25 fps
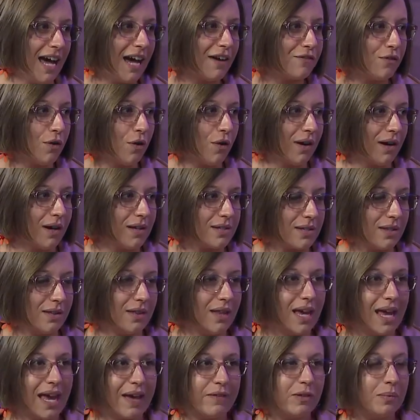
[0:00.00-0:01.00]
that for us. And
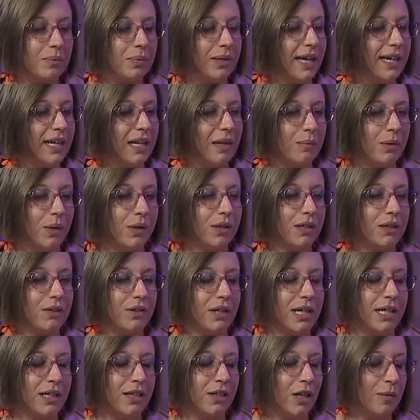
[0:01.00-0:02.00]
they haven't played in Bowling
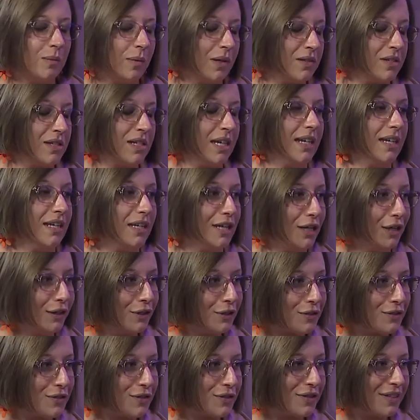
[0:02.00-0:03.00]
Green in almost 10
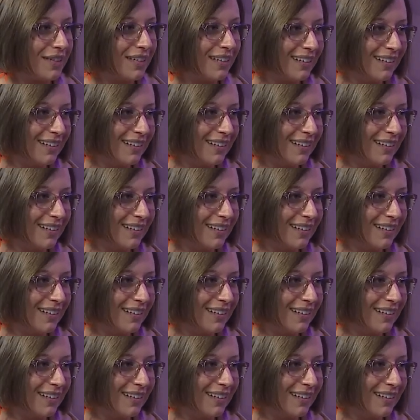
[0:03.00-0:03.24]
years.